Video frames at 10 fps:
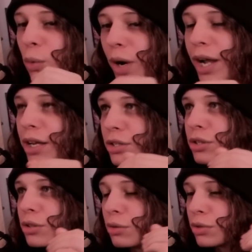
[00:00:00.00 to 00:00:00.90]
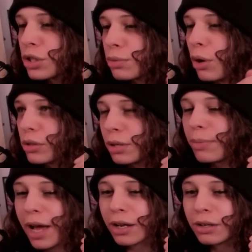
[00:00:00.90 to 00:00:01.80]
ways to smoke
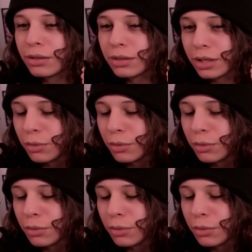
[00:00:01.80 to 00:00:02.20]
tobacco.